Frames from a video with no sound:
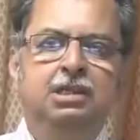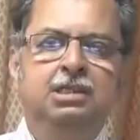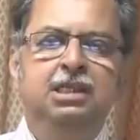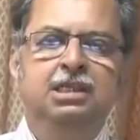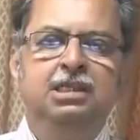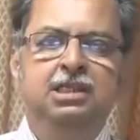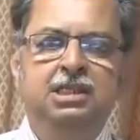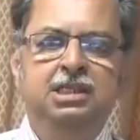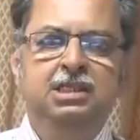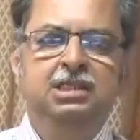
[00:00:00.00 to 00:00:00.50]

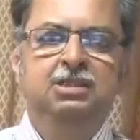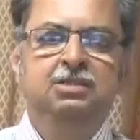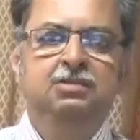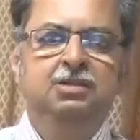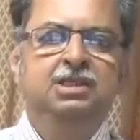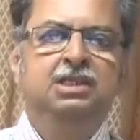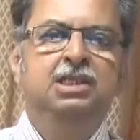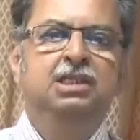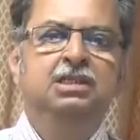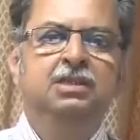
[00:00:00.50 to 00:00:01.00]
Satish
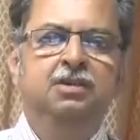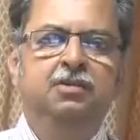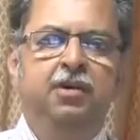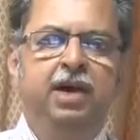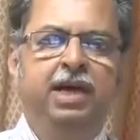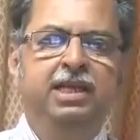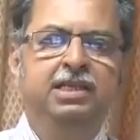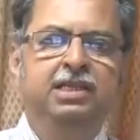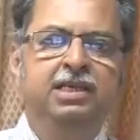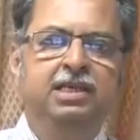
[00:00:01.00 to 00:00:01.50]

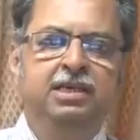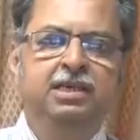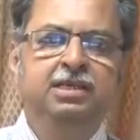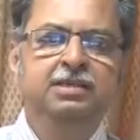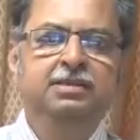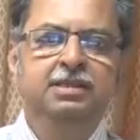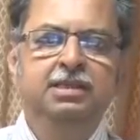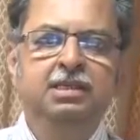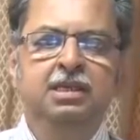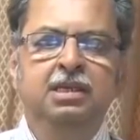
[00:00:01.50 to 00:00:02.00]
Vaidya.
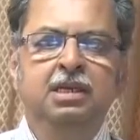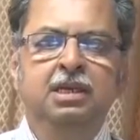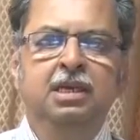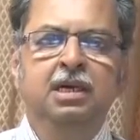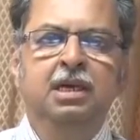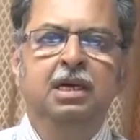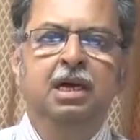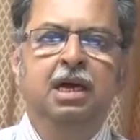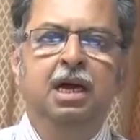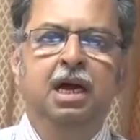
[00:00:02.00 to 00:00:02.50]

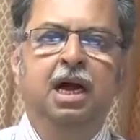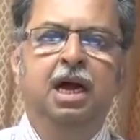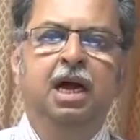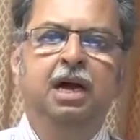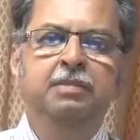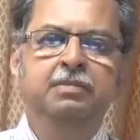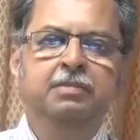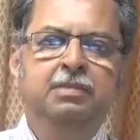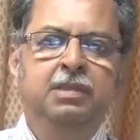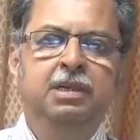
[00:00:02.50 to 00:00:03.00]

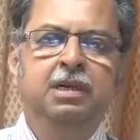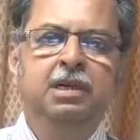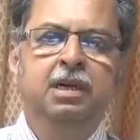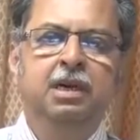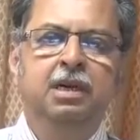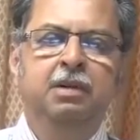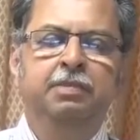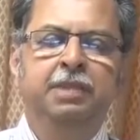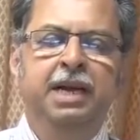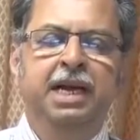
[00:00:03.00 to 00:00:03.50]
I am
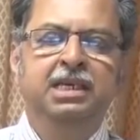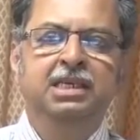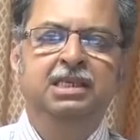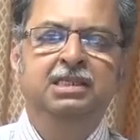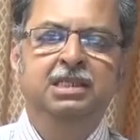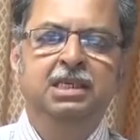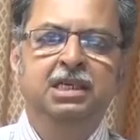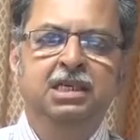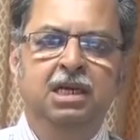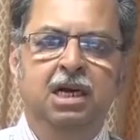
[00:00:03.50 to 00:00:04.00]
a
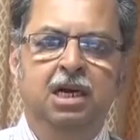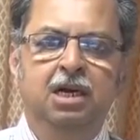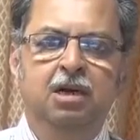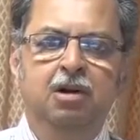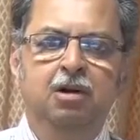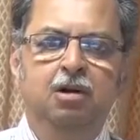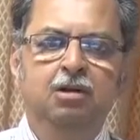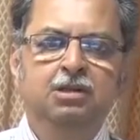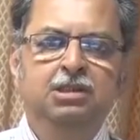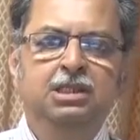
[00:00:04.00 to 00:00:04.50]
practicing
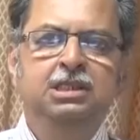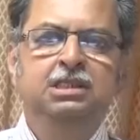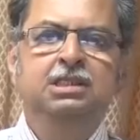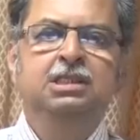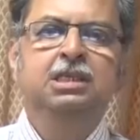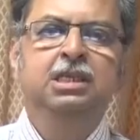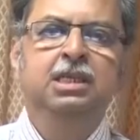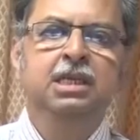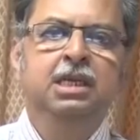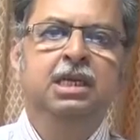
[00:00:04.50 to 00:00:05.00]
cardiologist
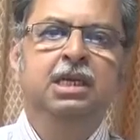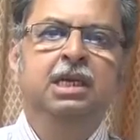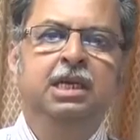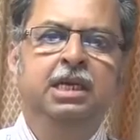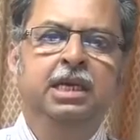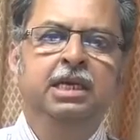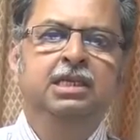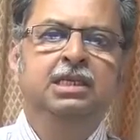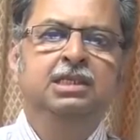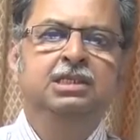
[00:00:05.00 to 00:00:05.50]

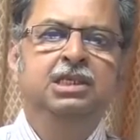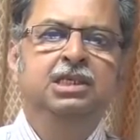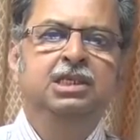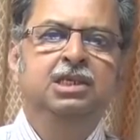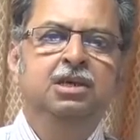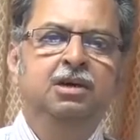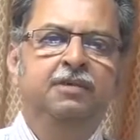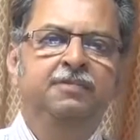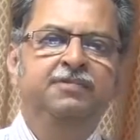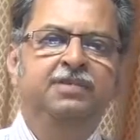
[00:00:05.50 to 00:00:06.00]
in the
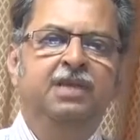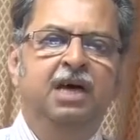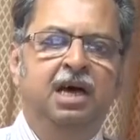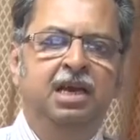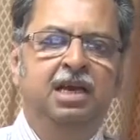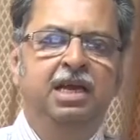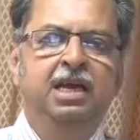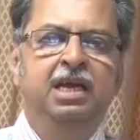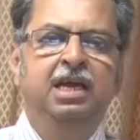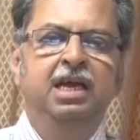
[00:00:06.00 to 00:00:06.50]
city of
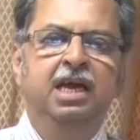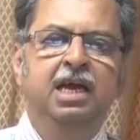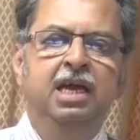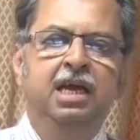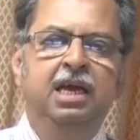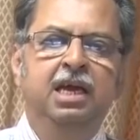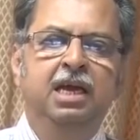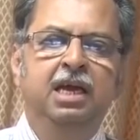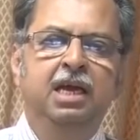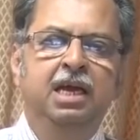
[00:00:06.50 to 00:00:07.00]
Thane,
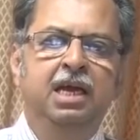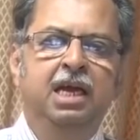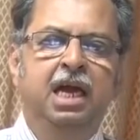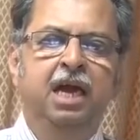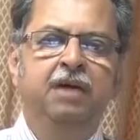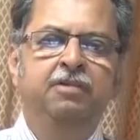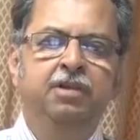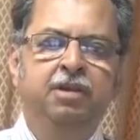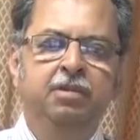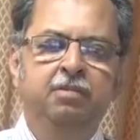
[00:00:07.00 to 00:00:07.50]

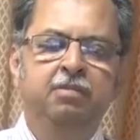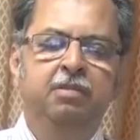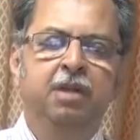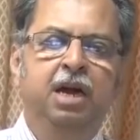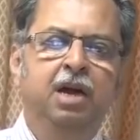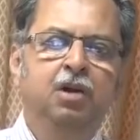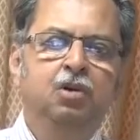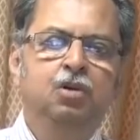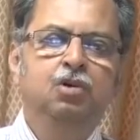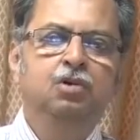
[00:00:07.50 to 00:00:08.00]
having
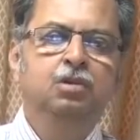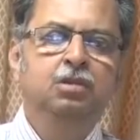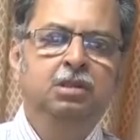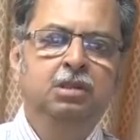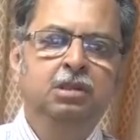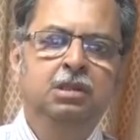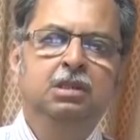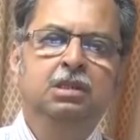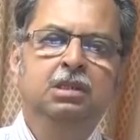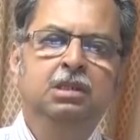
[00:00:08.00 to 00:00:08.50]
my own
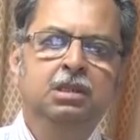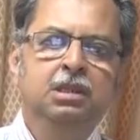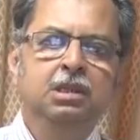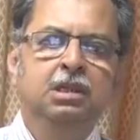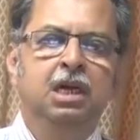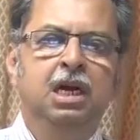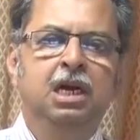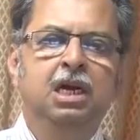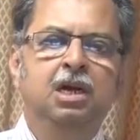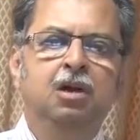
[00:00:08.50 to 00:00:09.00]

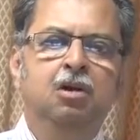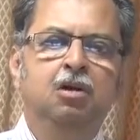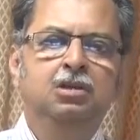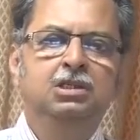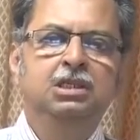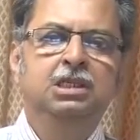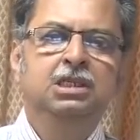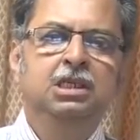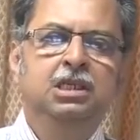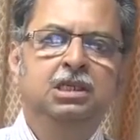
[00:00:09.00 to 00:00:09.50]

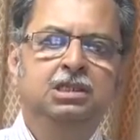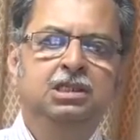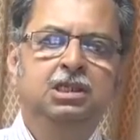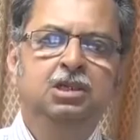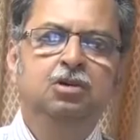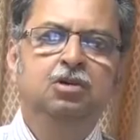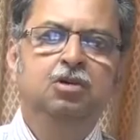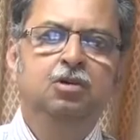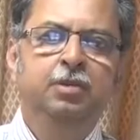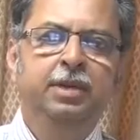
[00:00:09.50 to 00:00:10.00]
cardiology
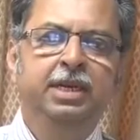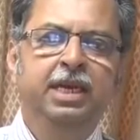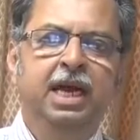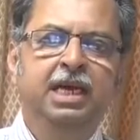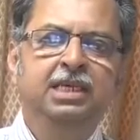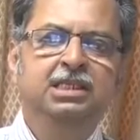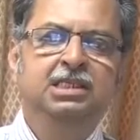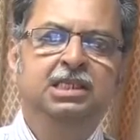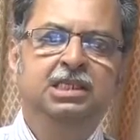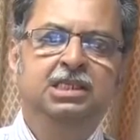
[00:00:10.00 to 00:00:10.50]
nursing home and
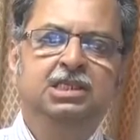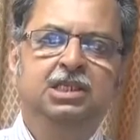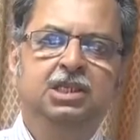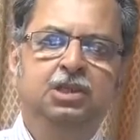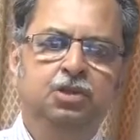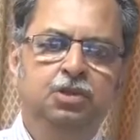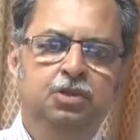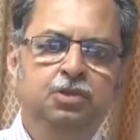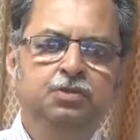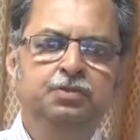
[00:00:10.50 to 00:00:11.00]

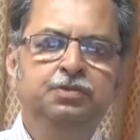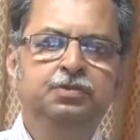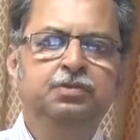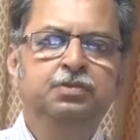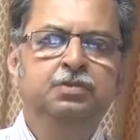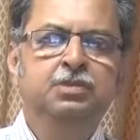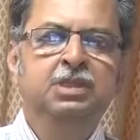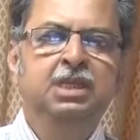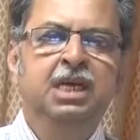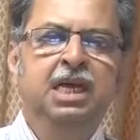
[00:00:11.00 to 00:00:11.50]
ICCU
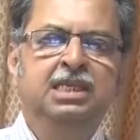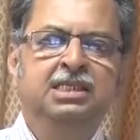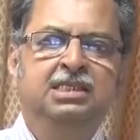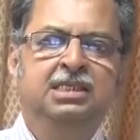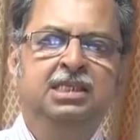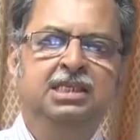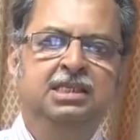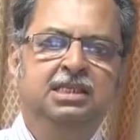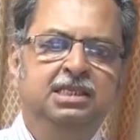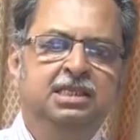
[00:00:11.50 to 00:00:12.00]

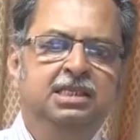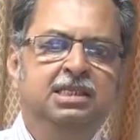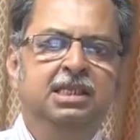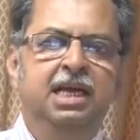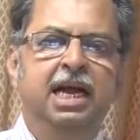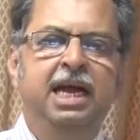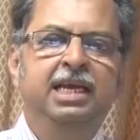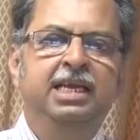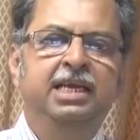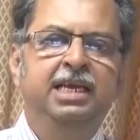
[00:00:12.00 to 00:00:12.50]
since
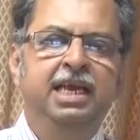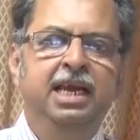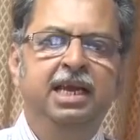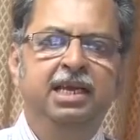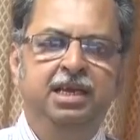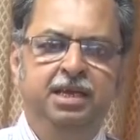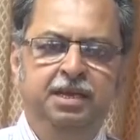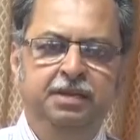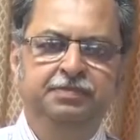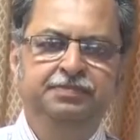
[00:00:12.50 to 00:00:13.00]

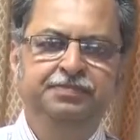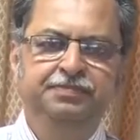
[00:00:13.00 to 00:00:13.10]
1980.